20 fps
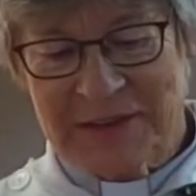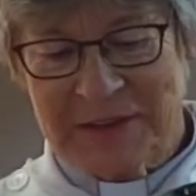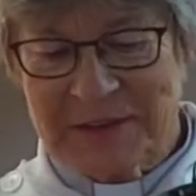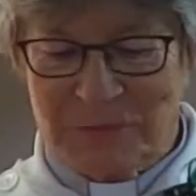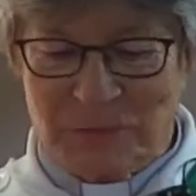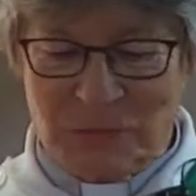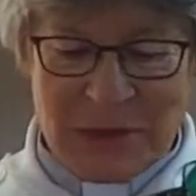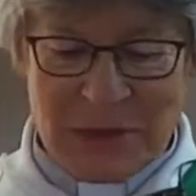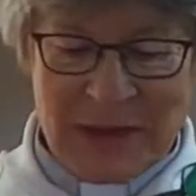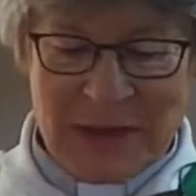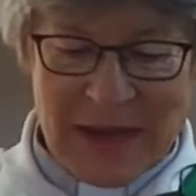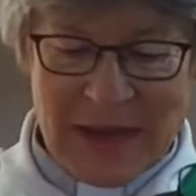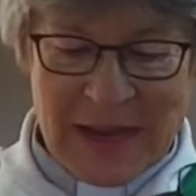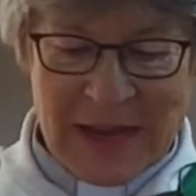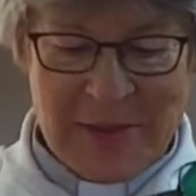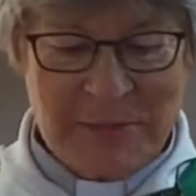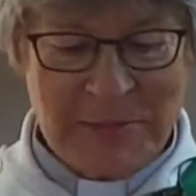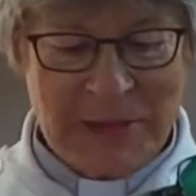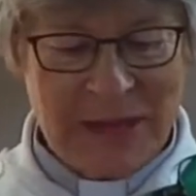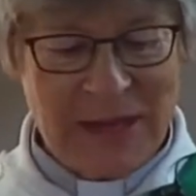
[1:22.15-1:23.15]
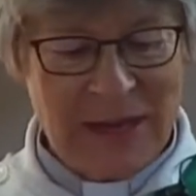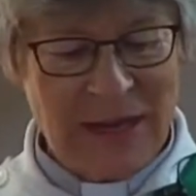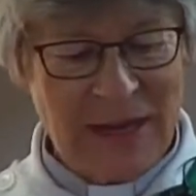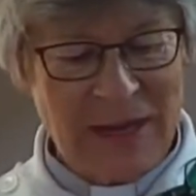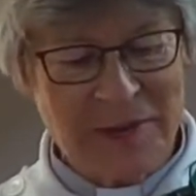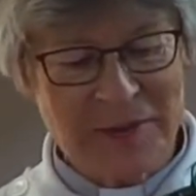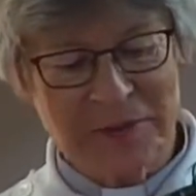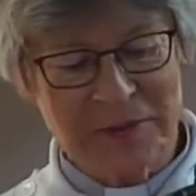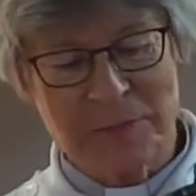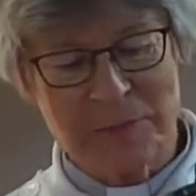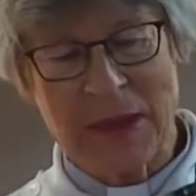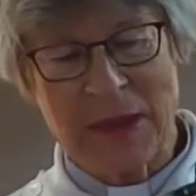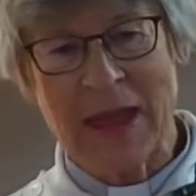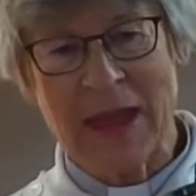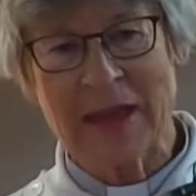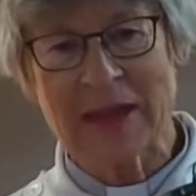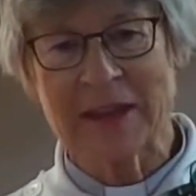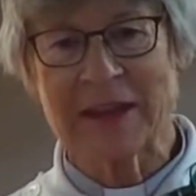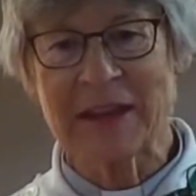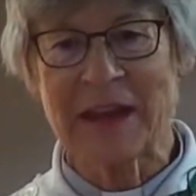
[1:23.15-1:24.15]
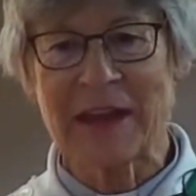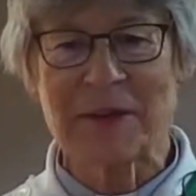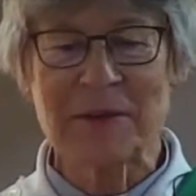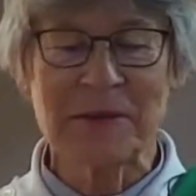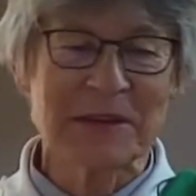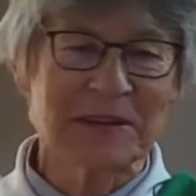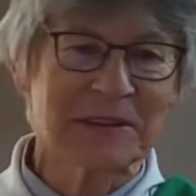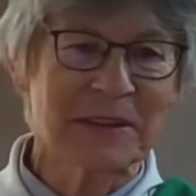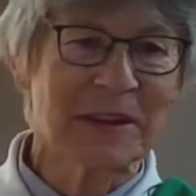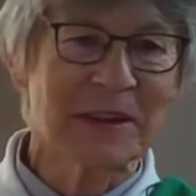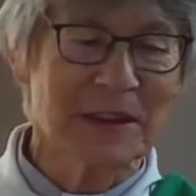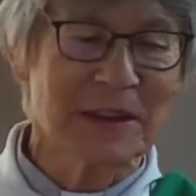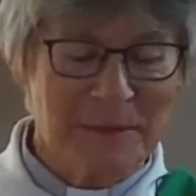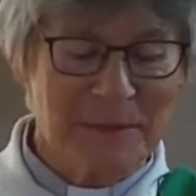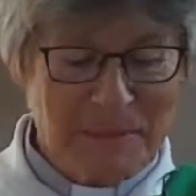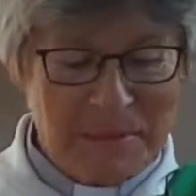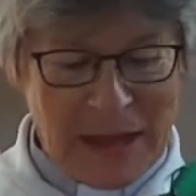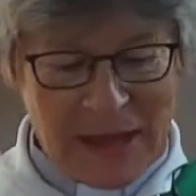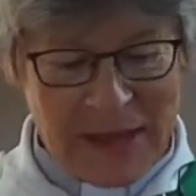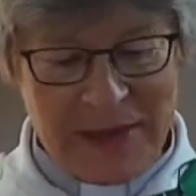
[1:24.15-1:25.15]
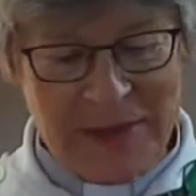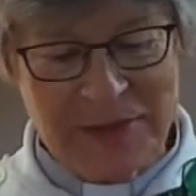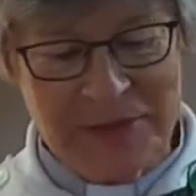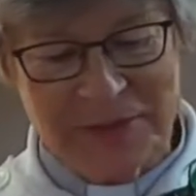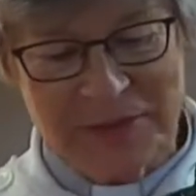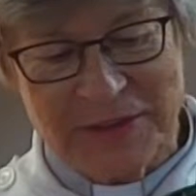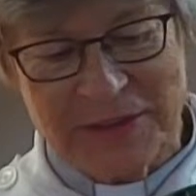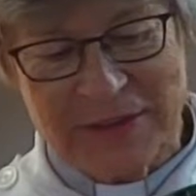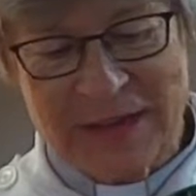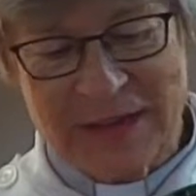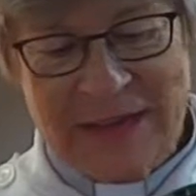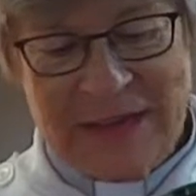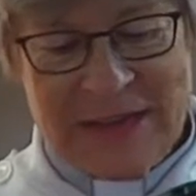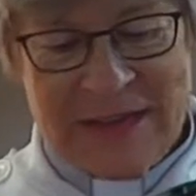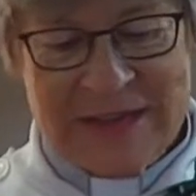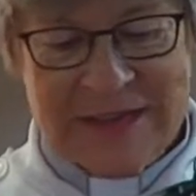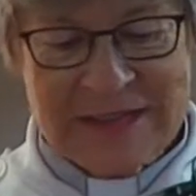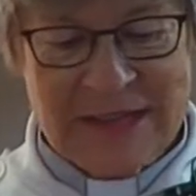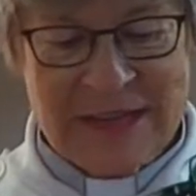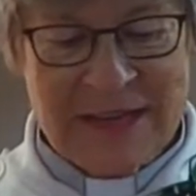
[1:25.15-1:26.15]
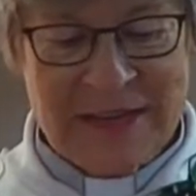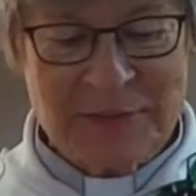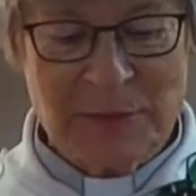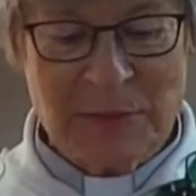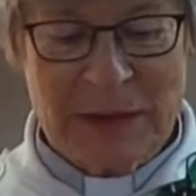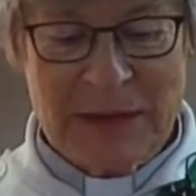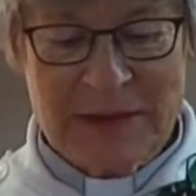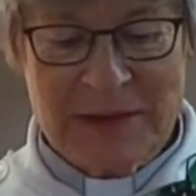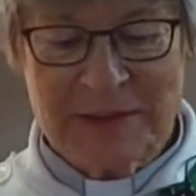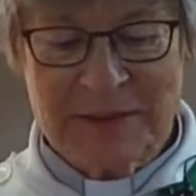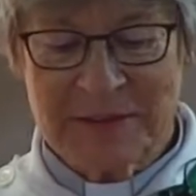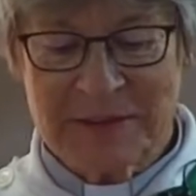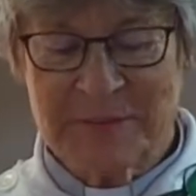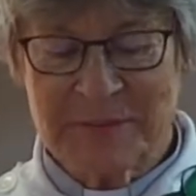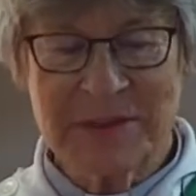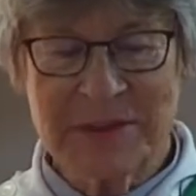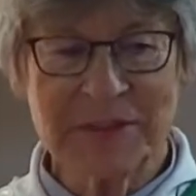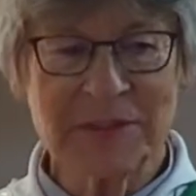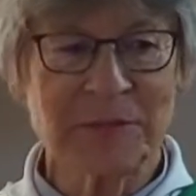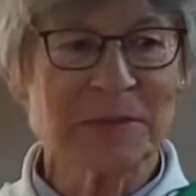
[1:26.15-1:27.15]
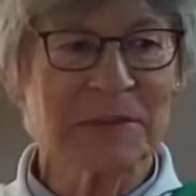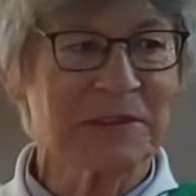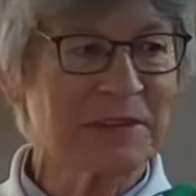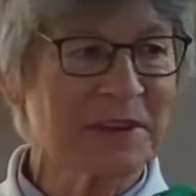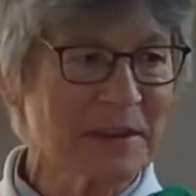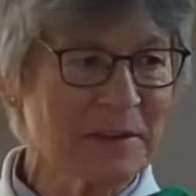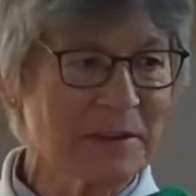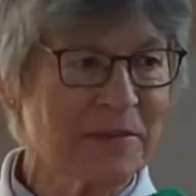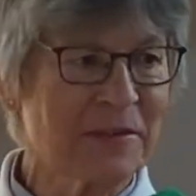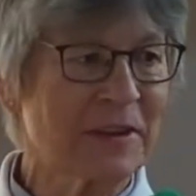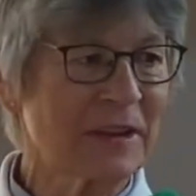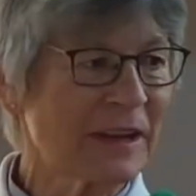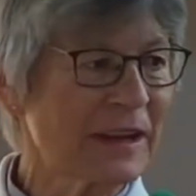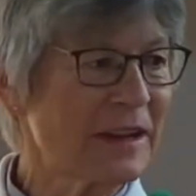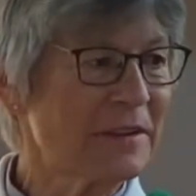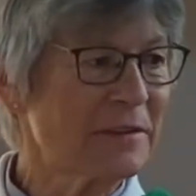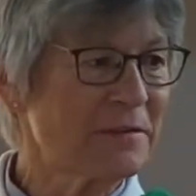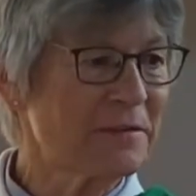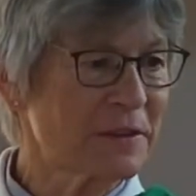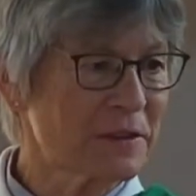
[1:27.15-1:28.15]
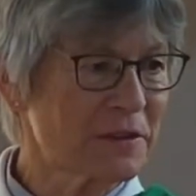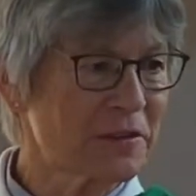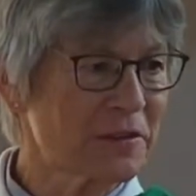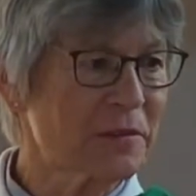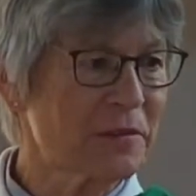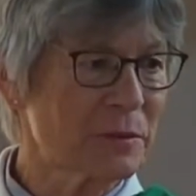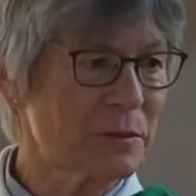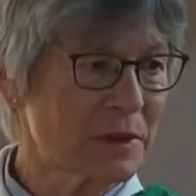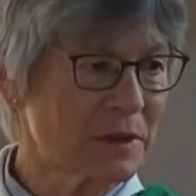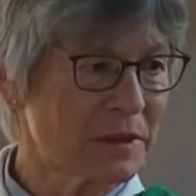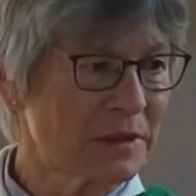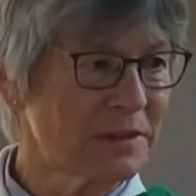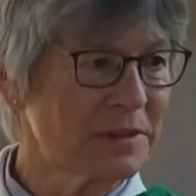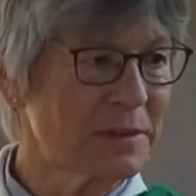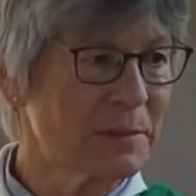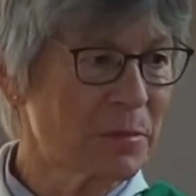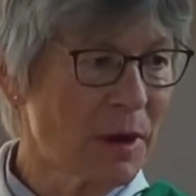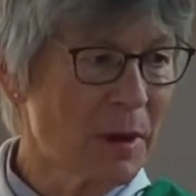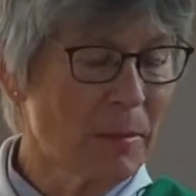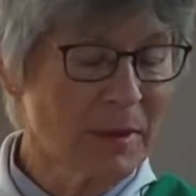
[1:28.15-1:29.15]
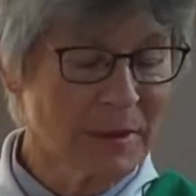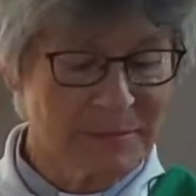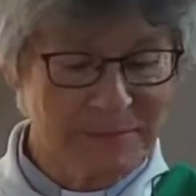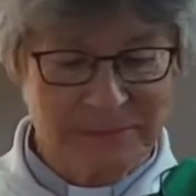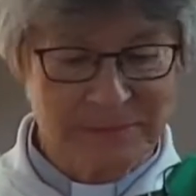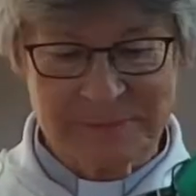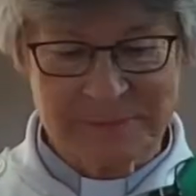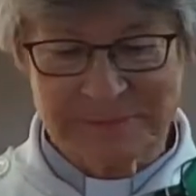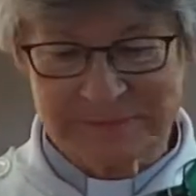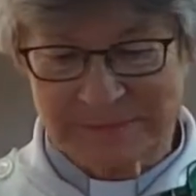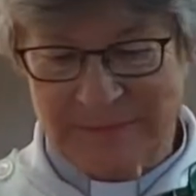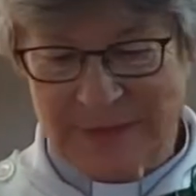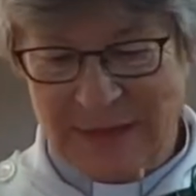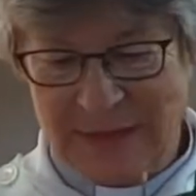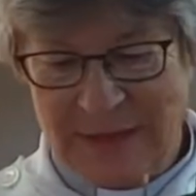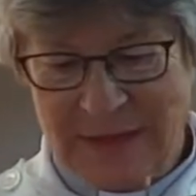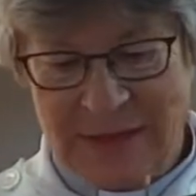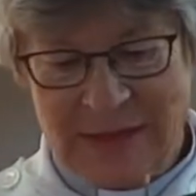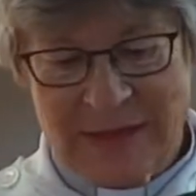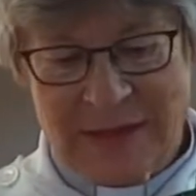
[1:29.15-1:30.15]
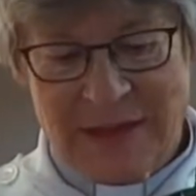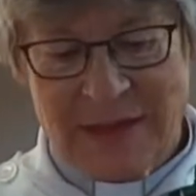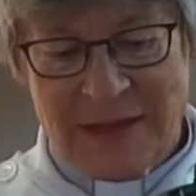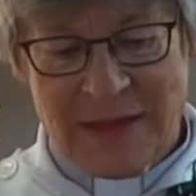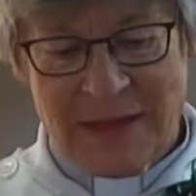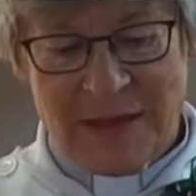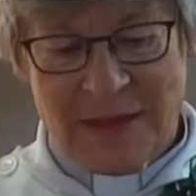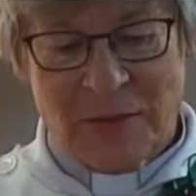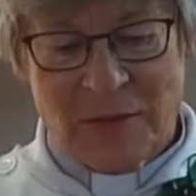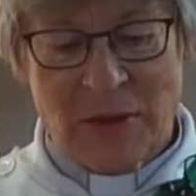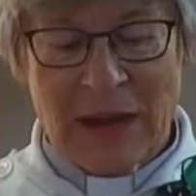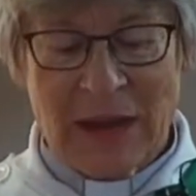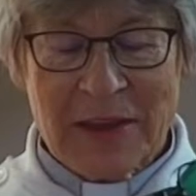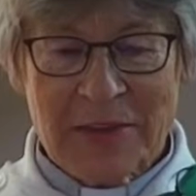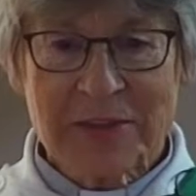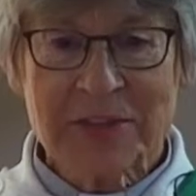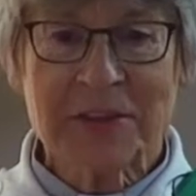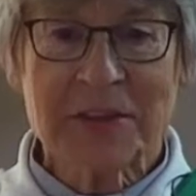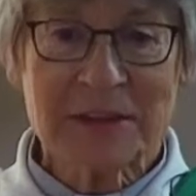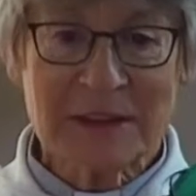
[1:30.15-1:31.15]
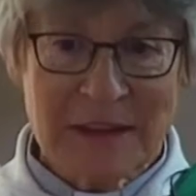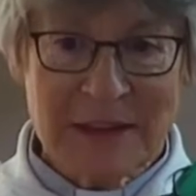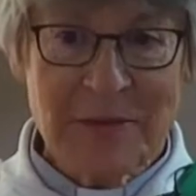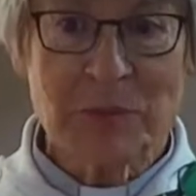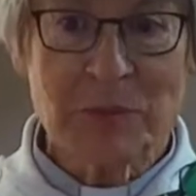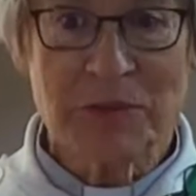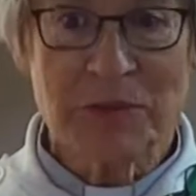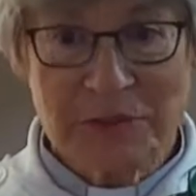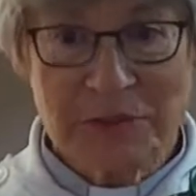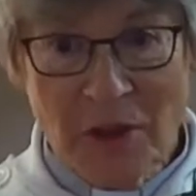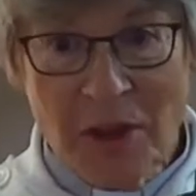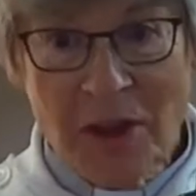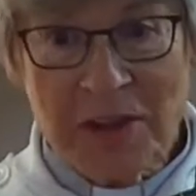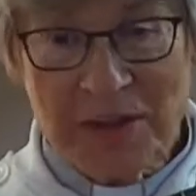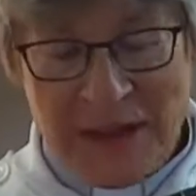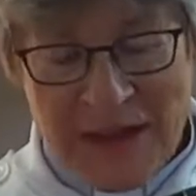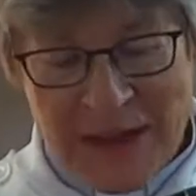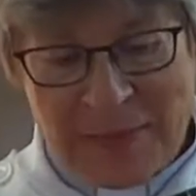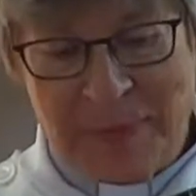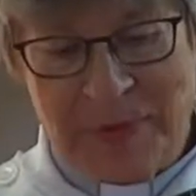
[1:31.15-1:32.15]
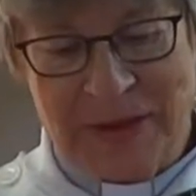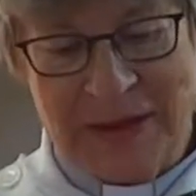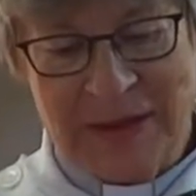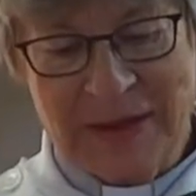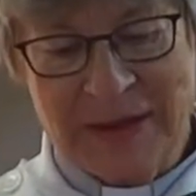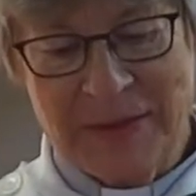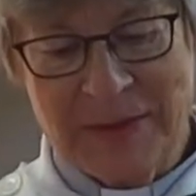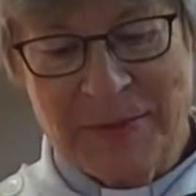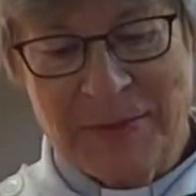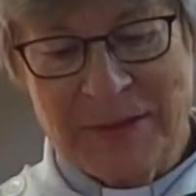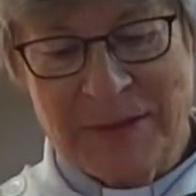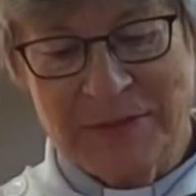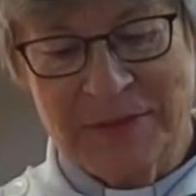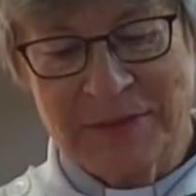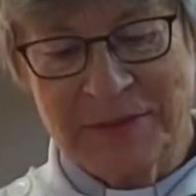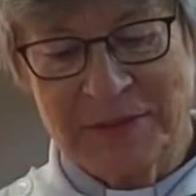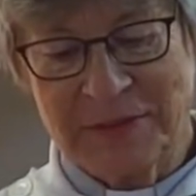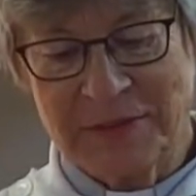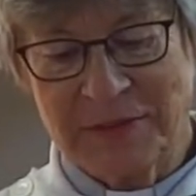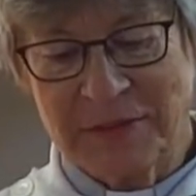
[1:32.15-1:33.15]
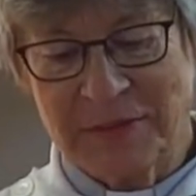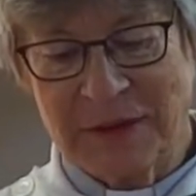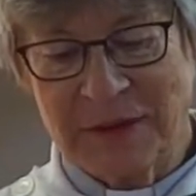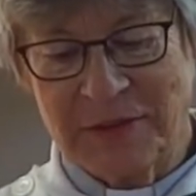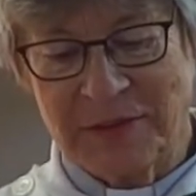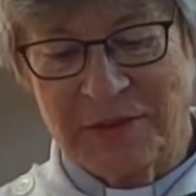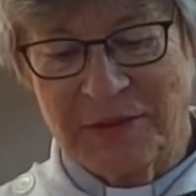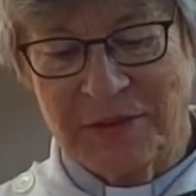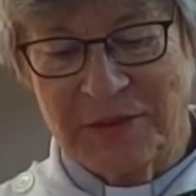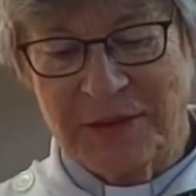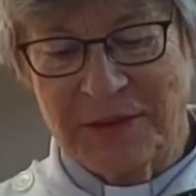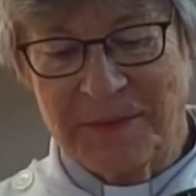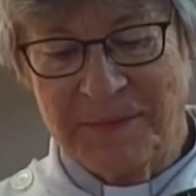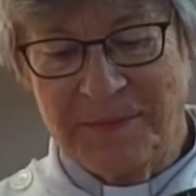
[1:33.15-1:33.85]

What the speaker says: whether I get my clothes back and how was I going to manage. And as I explained to them, this was definitely a first world problem. While I certainly was not happy about the situation,